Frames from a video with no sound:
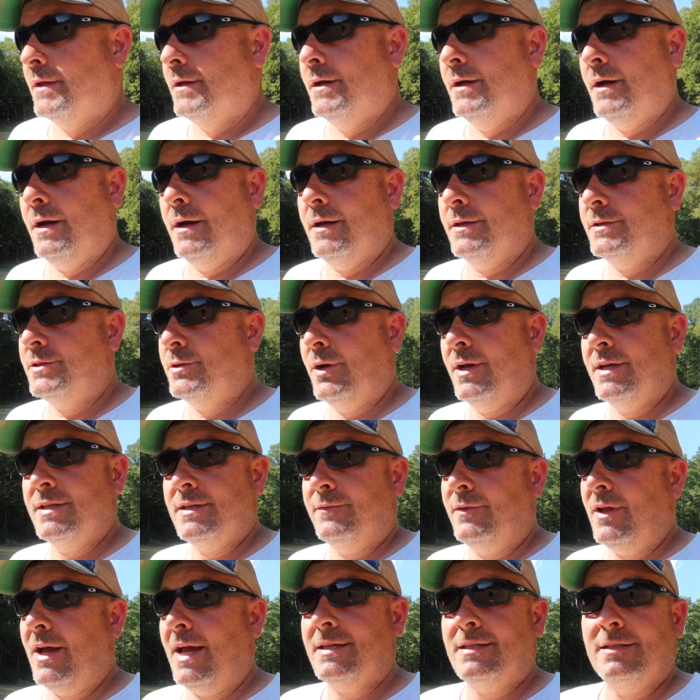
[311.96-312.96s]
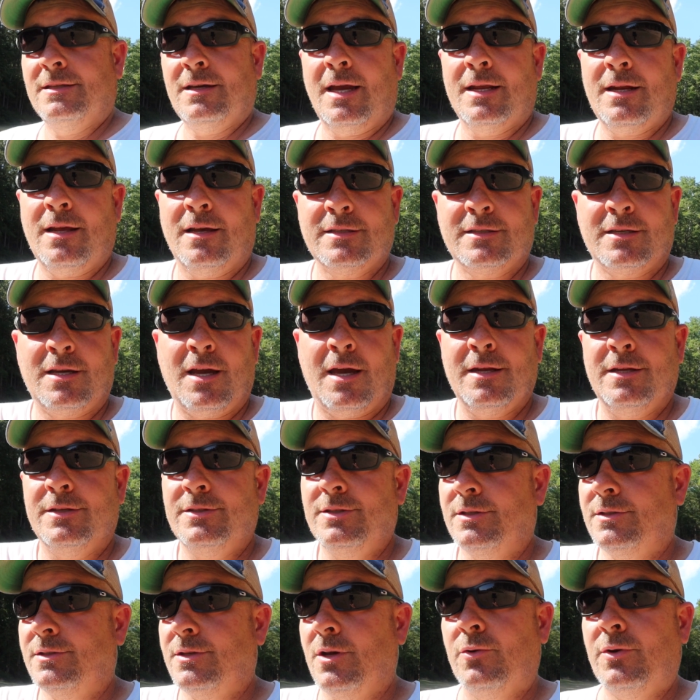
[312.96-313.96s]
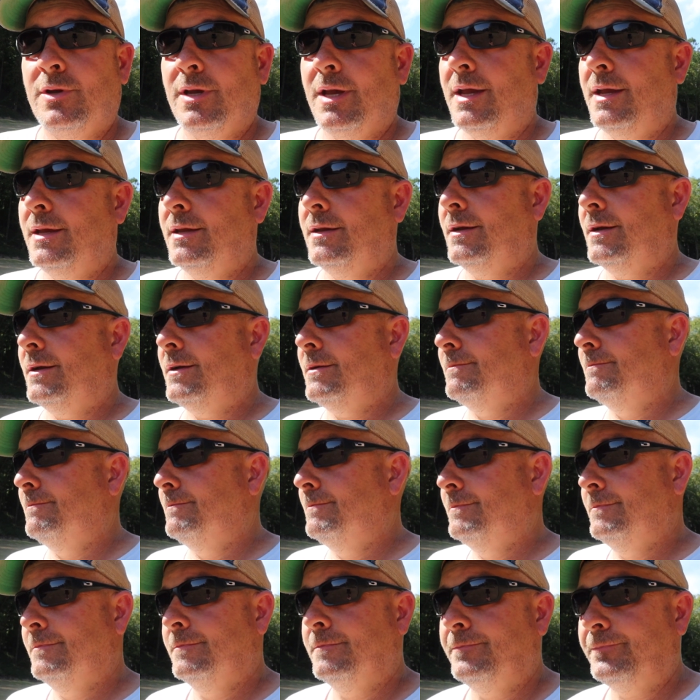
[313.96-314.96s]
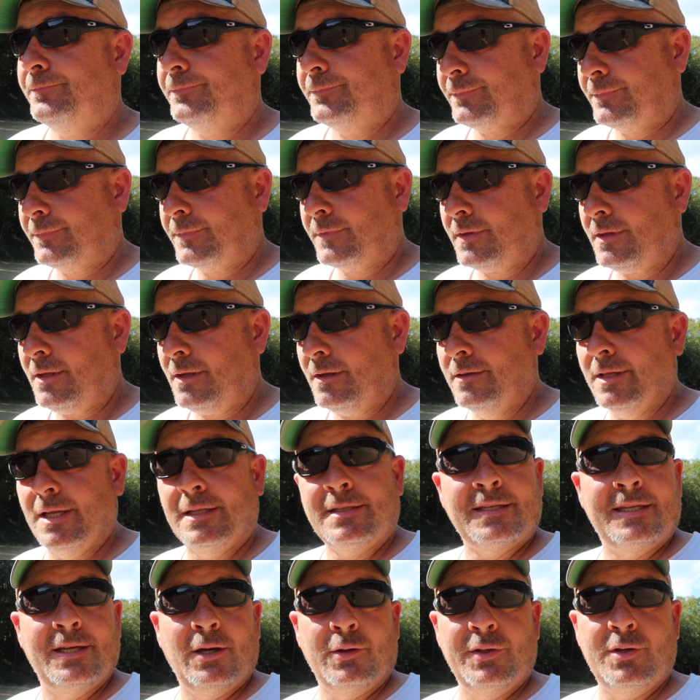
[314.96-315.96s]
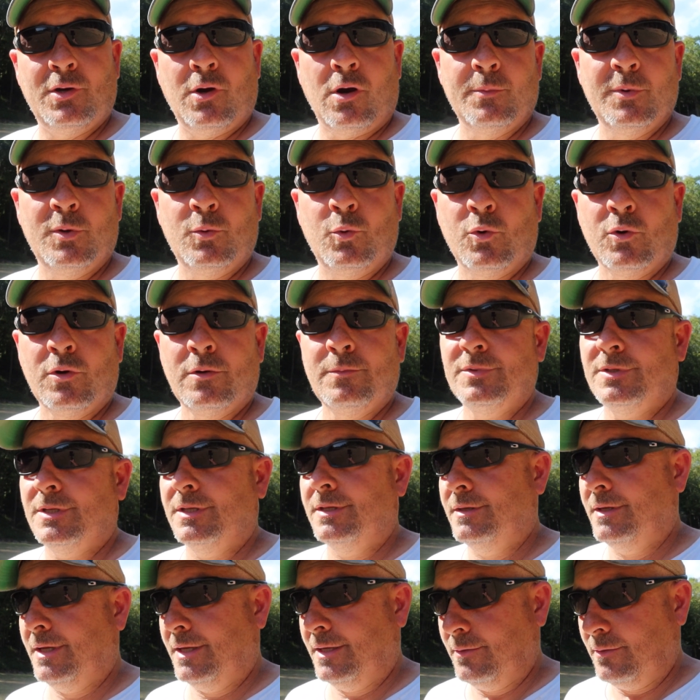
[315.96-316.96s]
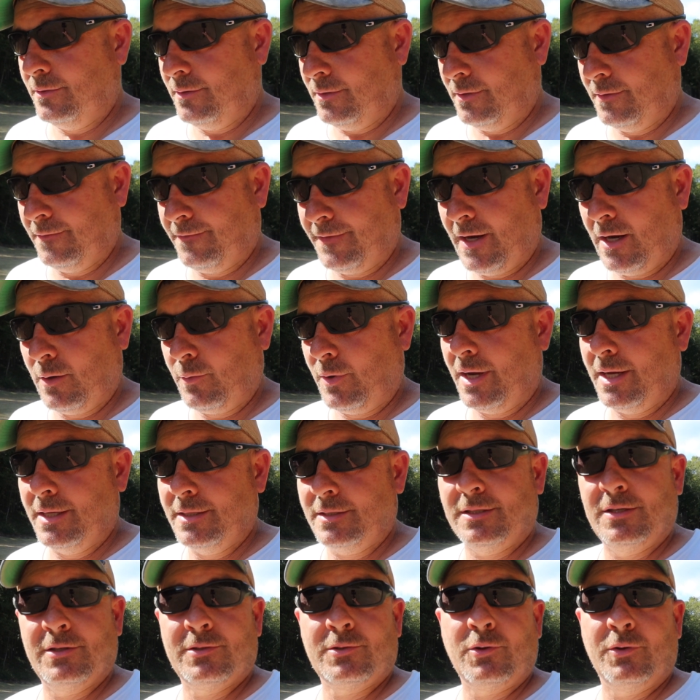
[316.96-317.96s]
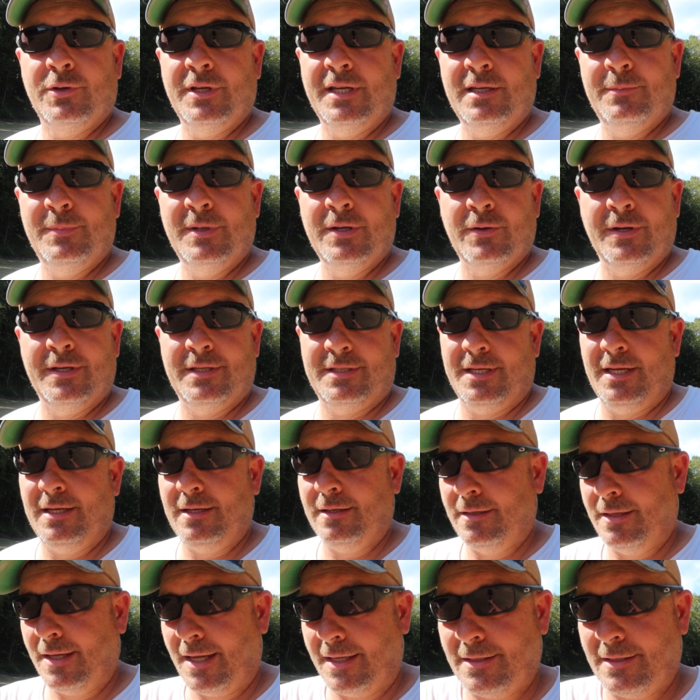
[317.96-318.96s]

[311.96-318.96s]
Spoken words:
So as of last night, I was kind of just, okay, let's kill the armyworms, and the fairway is just going to need to be reseeded.